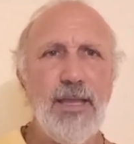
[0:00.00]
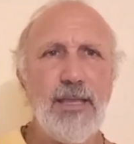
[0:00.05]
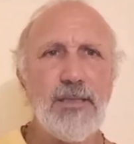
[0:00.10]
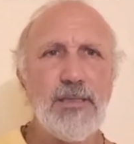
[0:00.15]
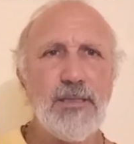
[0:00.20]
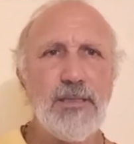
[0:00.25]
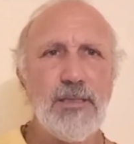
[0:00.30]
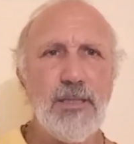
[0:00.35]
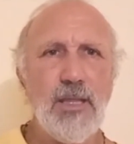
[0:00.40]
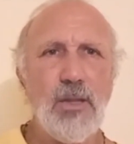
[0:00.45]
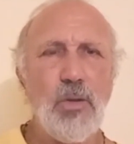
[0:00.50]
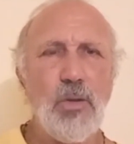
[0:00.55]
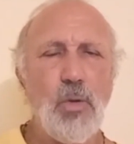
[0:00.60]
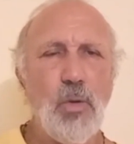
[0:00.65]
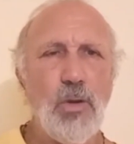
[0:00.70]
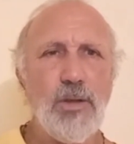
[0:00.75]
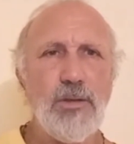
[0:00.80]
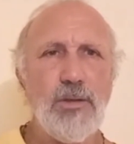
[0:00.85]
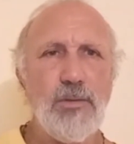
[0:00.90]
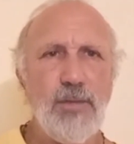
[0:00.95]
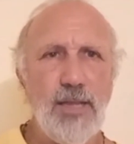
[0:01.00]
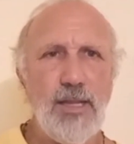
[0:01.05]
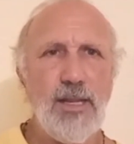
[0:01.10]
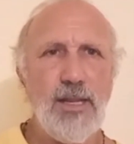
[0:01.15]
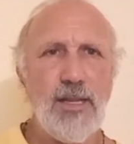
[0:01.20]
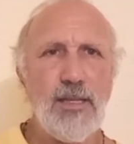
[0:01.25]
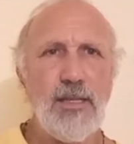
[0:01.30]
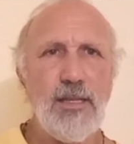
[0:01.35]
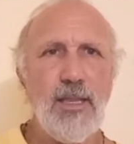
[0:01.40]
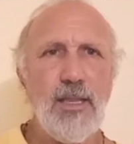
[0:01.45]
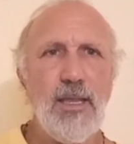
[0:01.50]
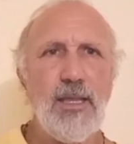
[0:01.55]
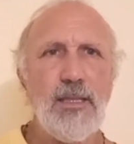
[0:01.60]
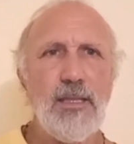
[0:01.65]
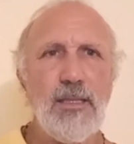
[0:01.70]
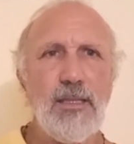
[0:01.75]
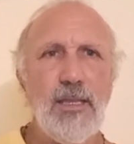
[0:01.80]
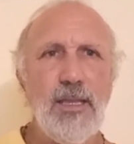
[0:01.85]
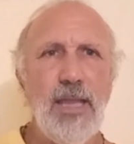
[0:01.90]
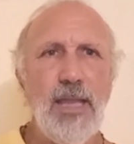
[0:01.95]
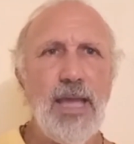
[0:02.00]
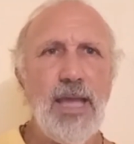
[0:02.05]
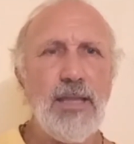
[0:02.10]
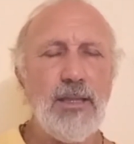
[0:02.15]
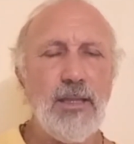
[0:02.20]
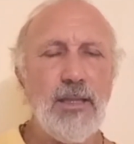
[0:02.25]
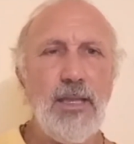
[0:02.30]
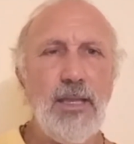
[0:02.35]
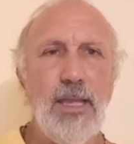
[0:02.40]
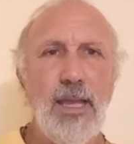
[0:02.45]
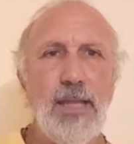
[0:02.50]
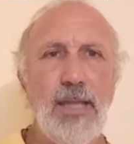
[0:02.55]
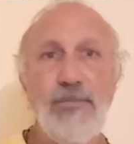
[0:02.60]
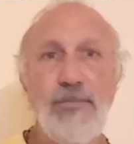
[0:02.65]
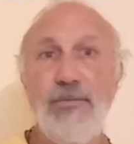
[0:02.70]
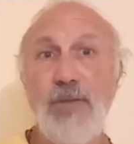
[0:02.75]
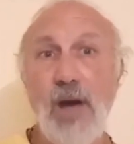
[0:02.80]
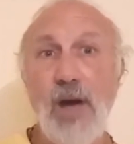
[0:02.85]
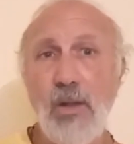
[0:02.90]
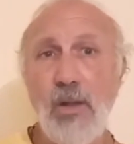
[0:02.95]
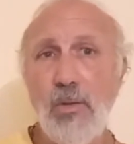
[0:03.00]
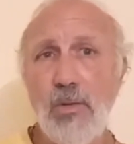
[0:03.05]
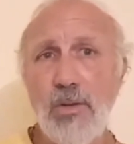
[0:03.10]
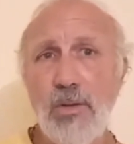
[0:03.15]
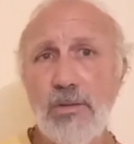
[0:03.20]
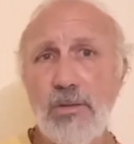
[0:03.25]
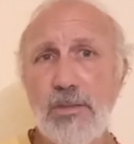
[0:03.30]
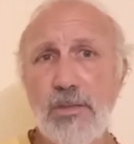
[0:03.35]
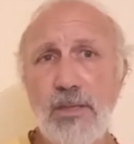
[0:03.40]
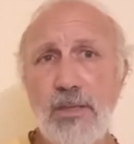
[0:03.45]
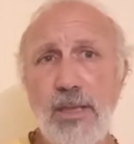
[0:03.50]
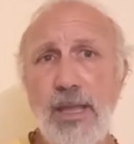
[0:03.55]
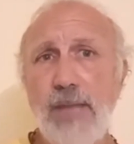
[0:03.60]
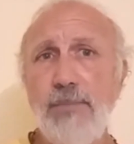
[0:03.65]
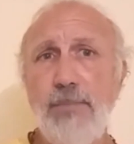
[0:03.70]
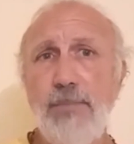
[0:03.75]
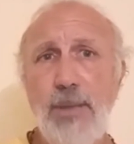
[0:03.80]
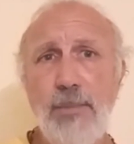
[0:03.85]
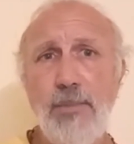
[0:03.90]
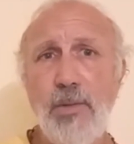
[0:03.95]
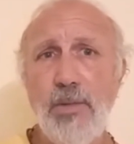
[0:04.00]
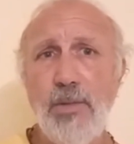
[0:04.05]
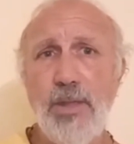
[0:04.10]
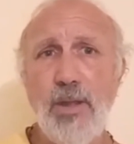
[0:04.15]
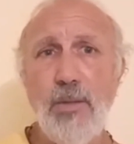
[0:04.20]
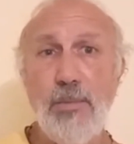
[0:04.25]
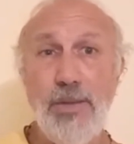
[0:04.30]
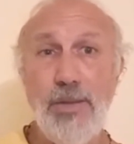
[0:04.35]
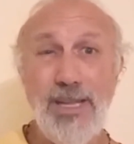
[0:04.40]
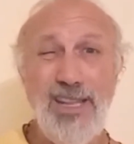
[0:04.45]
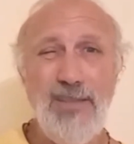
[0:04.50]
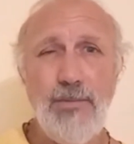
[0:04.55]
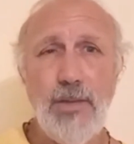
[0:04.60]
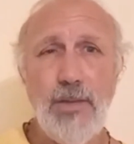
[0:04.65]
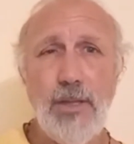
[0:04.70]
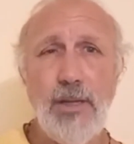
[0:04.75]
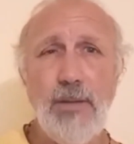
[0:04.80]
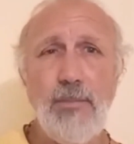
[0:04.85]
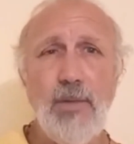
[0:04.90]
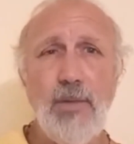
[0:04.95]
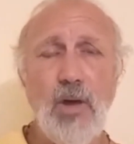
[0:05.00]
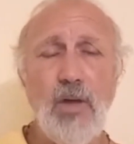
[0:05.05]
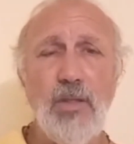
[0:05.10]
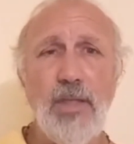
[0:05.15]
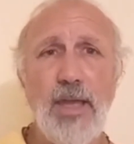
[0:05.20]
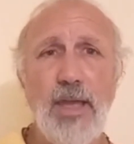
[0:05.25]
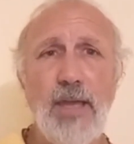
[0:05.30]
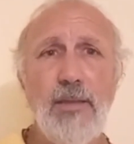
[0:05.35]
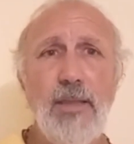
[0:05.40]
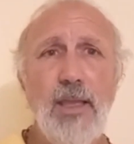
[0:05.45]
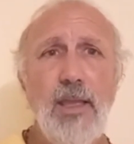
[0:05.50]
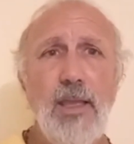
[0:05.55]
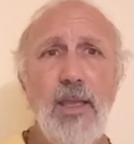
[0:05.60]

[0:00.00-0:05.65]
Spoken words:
That's the Lord did it, and he had followers, he had people there believed in him, all that.